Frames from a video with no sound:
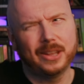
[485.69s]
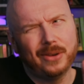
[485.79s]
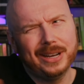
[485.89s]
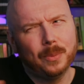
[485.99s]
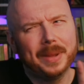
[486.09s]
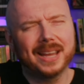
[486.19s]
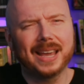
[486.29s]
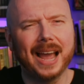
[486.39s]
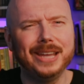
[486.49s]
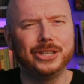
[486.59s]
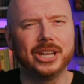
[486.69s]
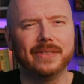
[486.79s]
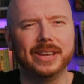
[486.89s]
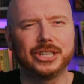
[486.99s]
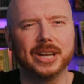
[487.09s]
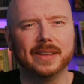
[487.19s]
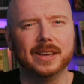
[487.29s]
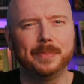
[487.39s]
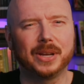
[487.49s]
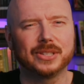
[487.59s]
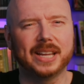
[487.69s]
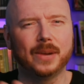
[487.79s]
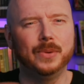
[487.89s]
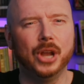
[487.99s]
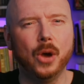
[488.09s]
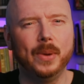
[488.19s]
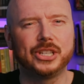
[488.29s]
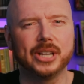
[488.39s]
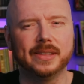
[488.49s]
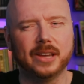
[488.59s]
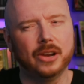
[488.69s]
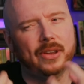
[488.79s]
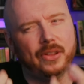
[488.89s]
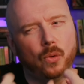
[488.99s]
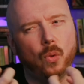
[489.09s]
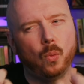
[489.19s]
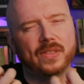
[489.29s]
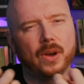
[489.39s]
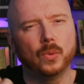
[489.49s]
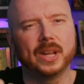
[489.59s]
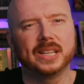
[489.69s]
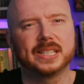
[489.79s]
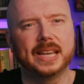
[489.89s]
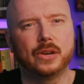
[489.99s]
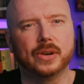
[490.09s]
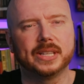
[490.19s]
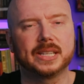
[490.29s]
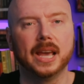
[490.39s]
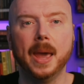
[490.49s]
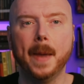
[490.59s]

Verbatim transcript: They're a little bit cagey of each other because they don't know each other and they're all withholding secrets.